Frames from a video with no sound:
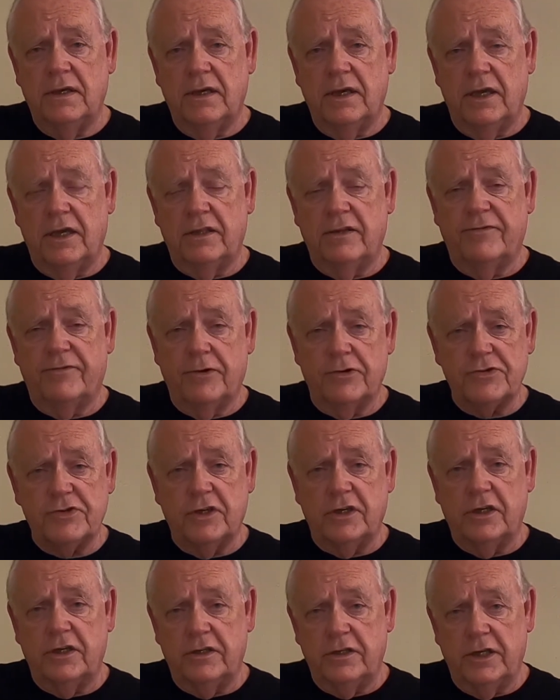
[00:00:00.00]
And the first
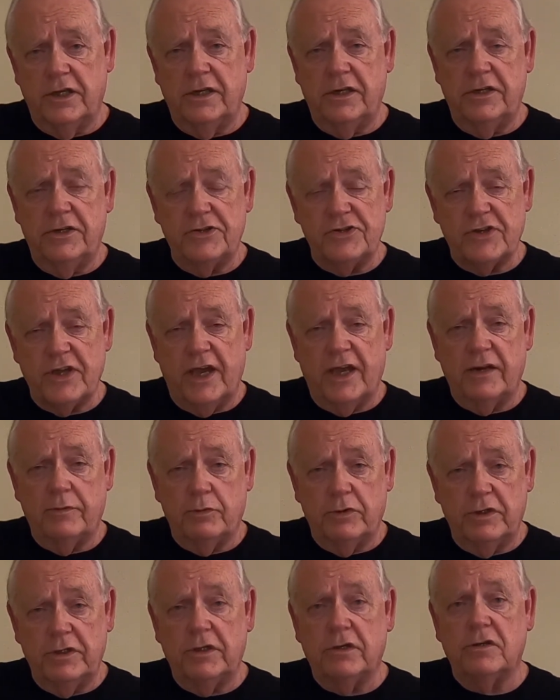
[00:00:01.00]
thing he did, he decided,
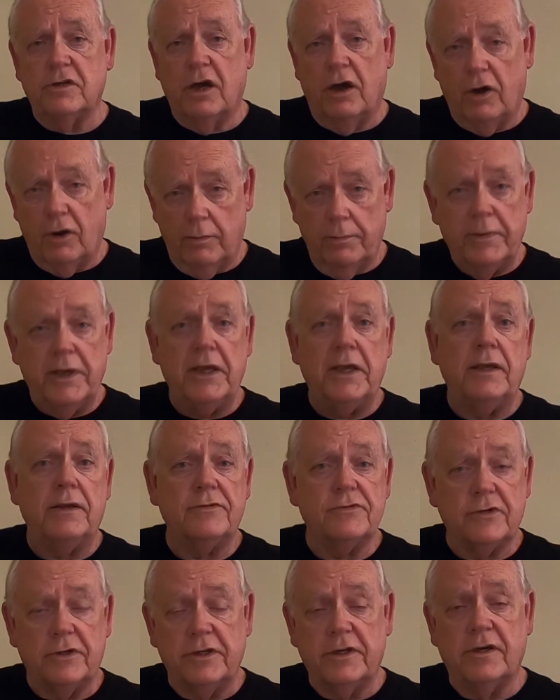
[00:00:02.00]
well, he'll call me.
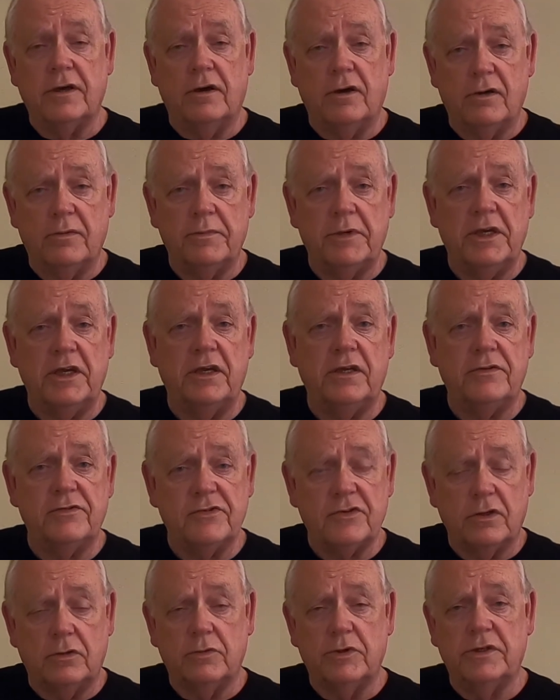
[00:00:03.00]
So he called me, and
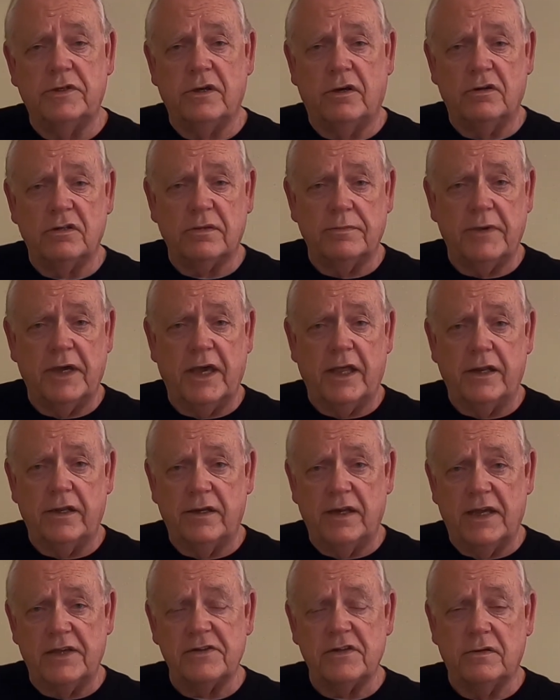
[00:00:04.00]
so we talked about it.
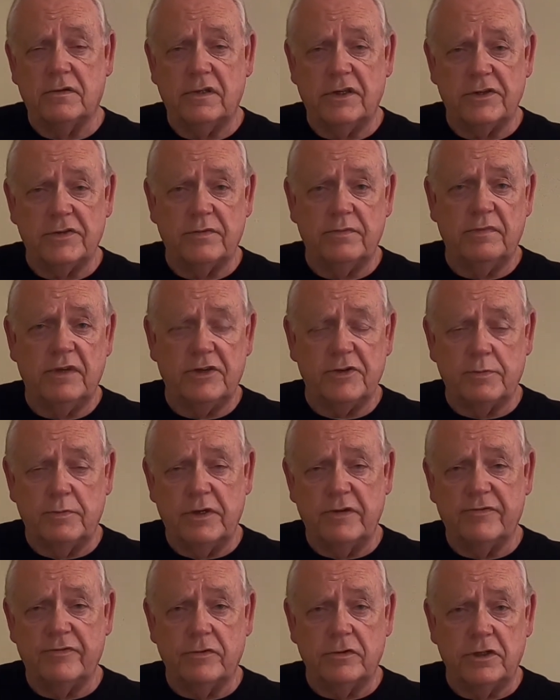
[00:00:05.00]
And I said, well, let's
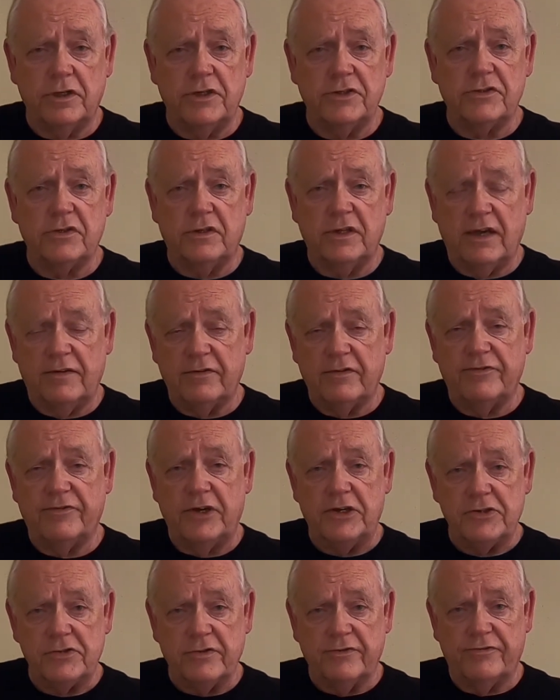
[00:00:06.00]
meet for lunch and have a
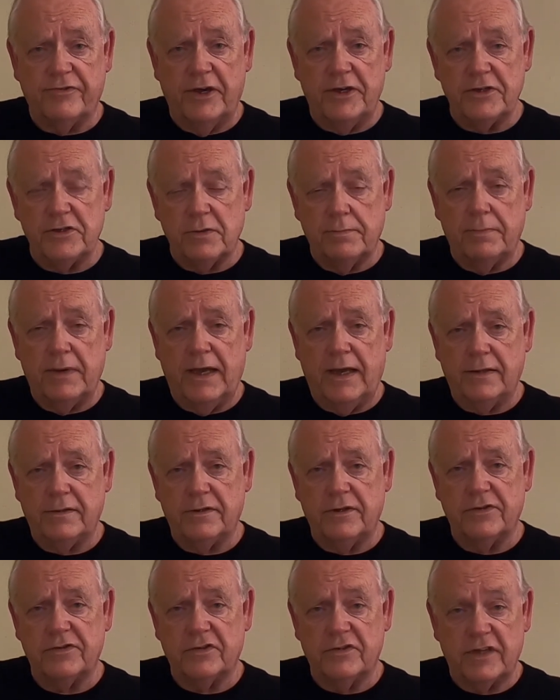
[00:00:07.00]
face-to-face about
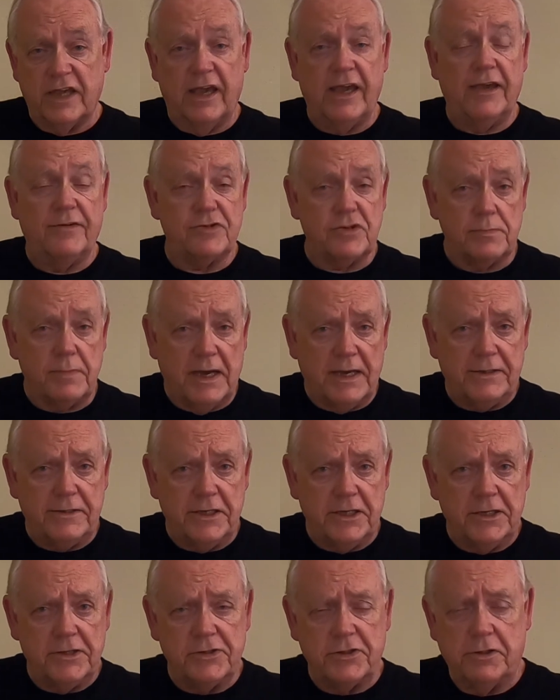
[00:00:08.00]
this, because I have some
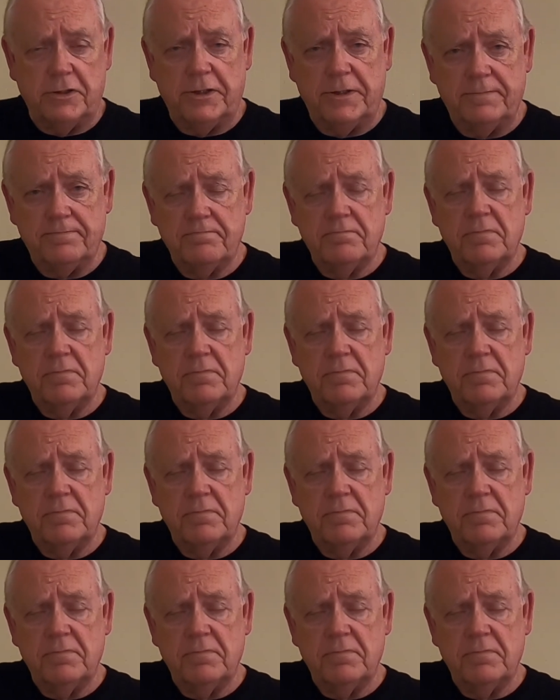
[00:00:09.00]
ideas on it.